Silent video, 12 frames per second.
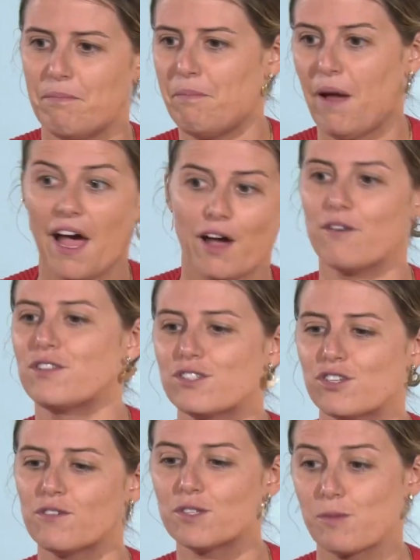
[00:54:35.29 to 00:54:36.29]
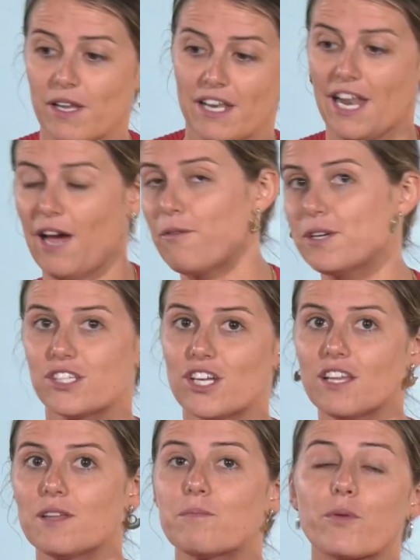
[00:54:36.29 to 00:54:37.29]
part of the service where now we
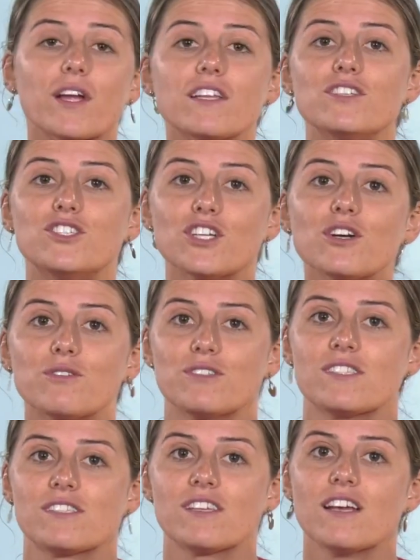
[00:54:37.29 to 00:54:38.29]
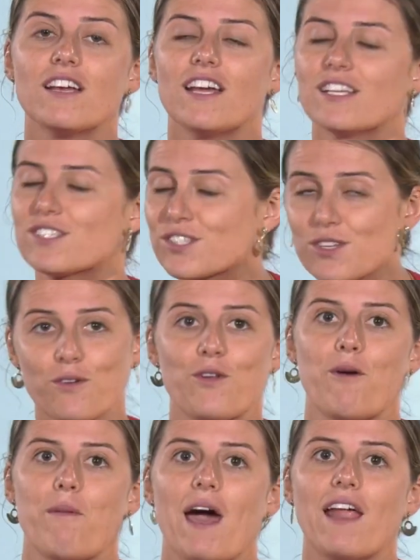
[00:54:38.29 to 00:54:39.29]
share the bread and juice. So
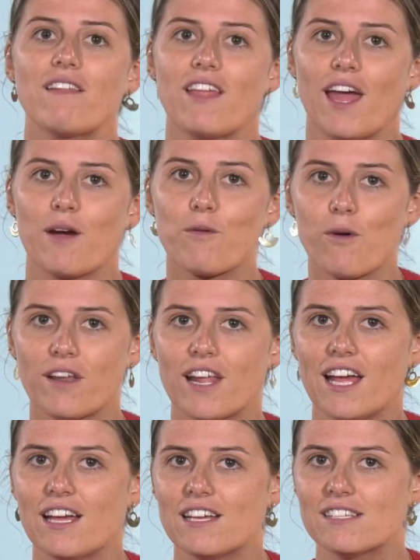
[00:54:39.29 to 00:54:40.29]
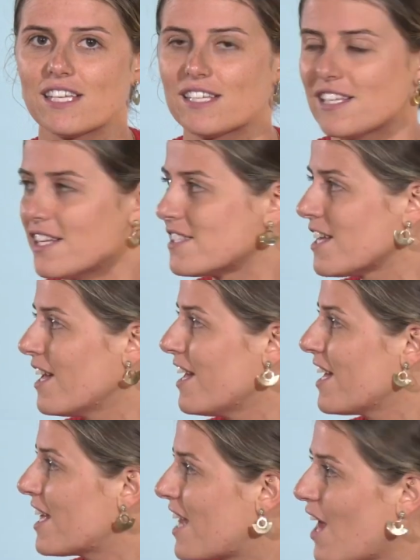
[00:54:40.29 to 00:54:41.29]
not part of that. What it is it's
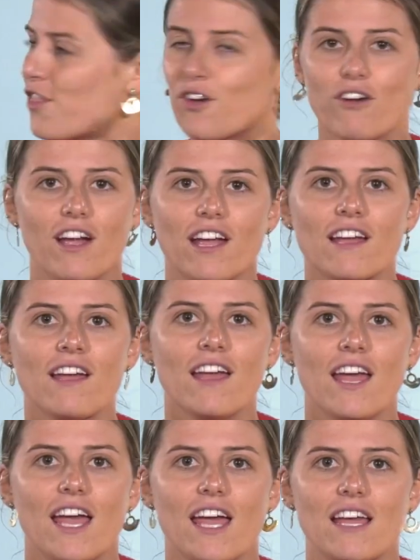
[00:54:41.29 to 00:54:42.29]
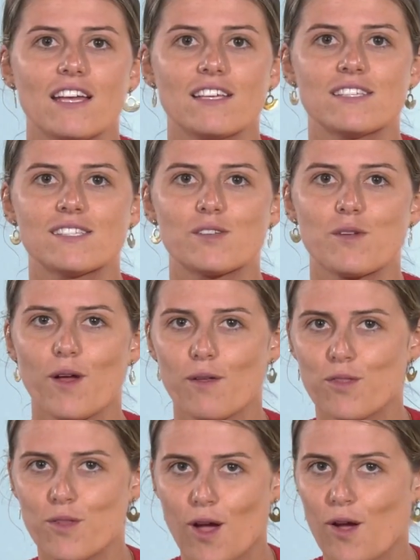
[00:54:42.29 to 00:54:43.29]
gathering as
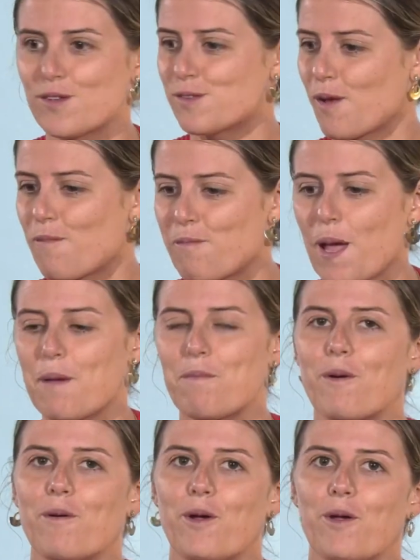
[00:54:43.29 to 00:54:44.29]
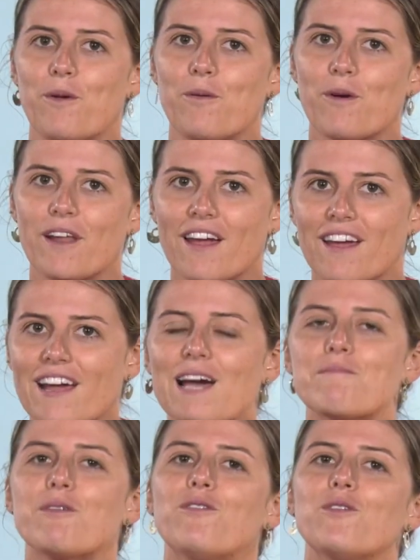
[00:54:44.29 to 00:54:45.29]
people who want to
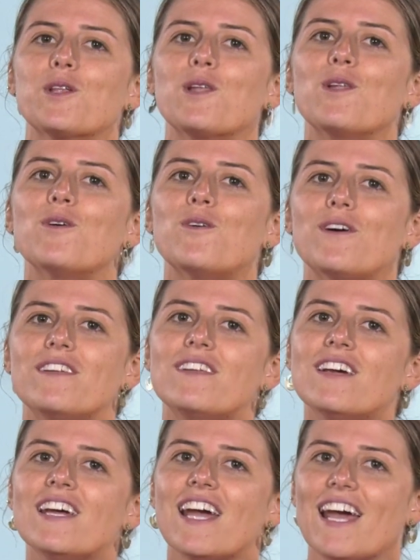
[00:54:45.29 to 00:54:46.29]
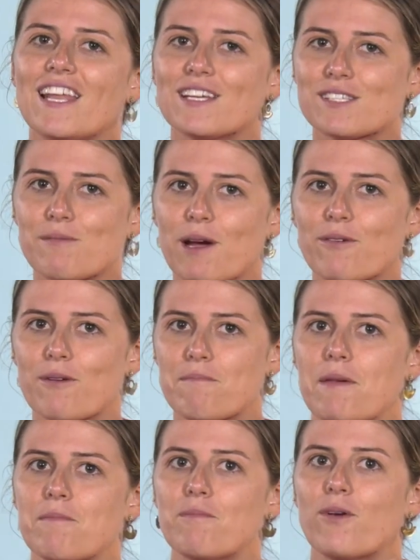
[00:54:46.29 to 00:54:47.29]
come before the Lord, and it's about
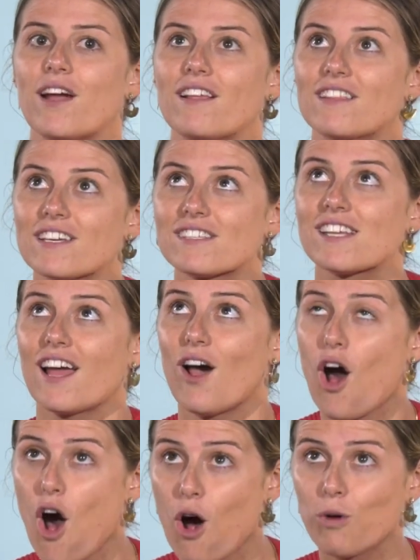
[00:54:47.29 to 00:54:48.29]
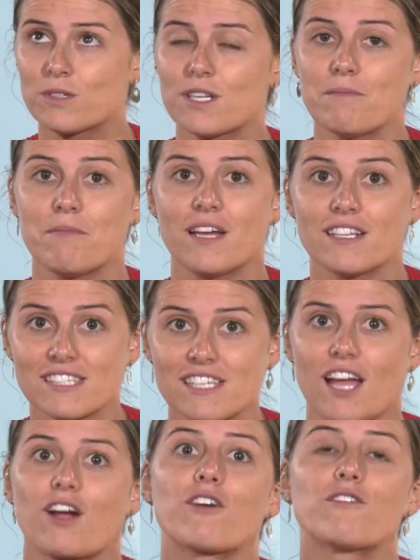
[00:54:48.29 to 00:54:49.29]
remembering this ultimate
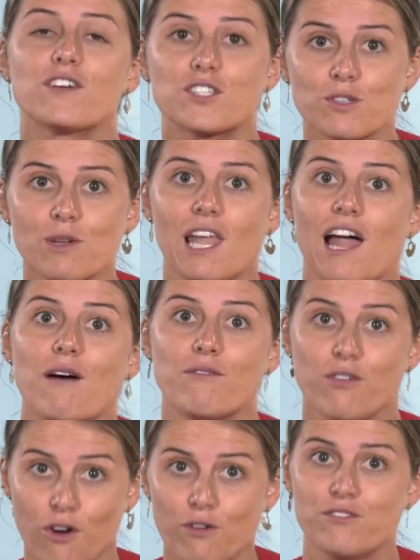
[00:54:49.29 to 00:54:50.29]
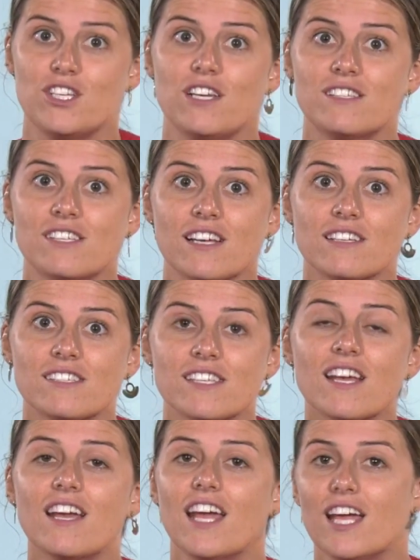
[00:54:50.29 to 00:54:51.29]
sacrificial love of Jesus,
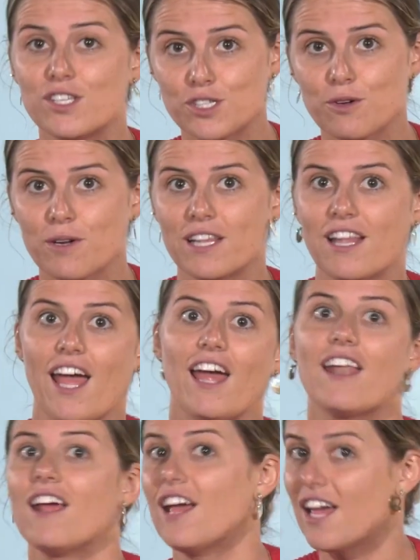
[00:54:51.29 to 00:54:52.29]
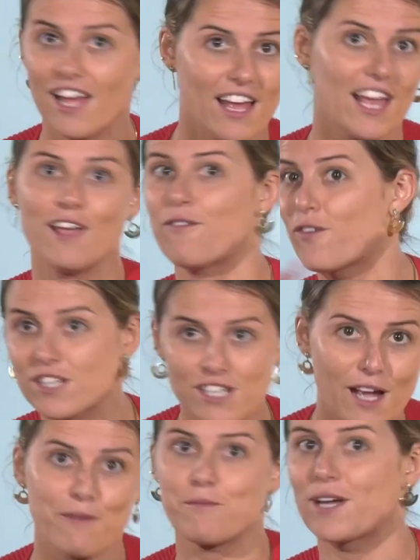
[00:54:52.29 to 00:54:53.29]
and doing that every
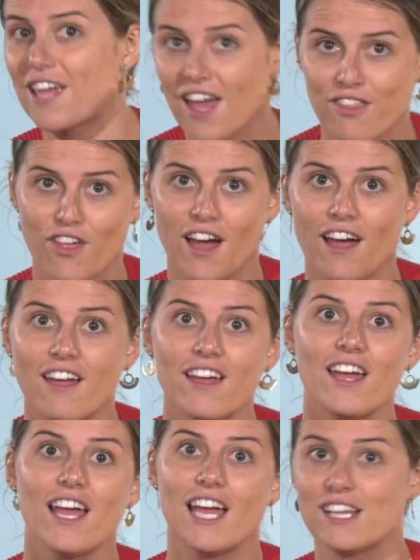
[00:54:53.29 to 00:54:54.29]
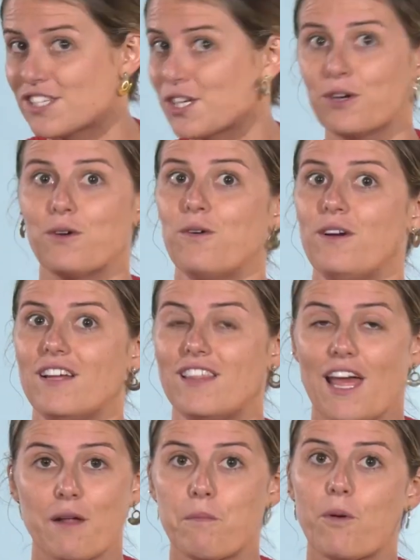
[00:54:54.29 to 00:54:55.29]
time we gather until
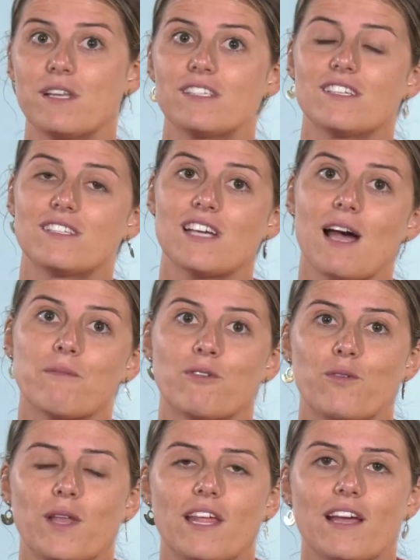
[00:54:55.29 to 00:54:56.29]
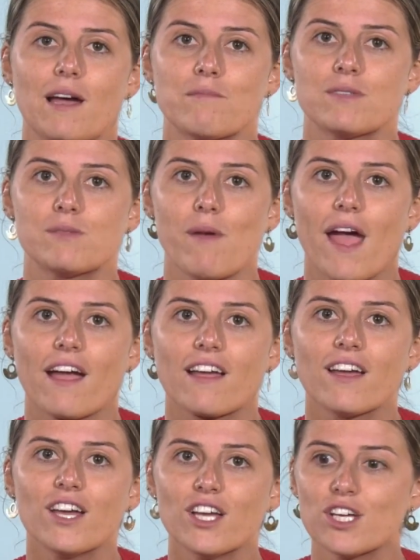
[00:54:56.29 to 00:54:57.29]
that appointed time of when he comes back.
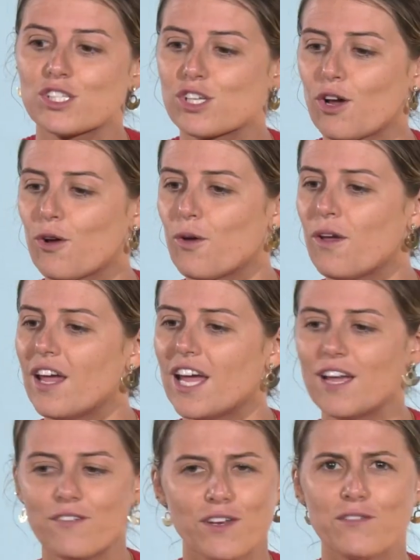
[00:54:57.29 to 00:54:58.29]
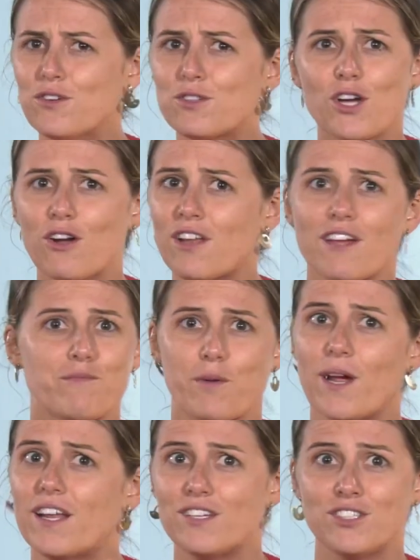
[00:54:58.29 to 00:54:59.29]
So even if you don't have
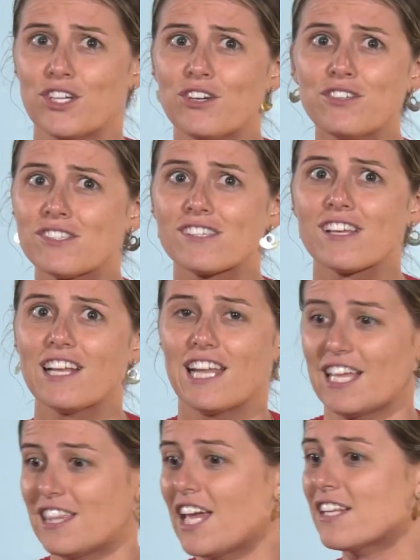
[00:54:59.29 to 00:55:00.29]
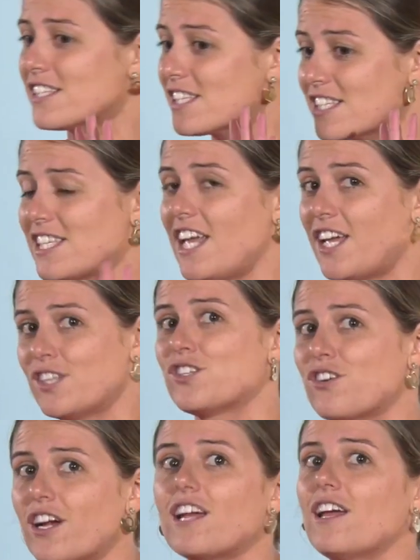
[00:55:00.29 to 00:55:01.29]
bread and juice, like that's secondary.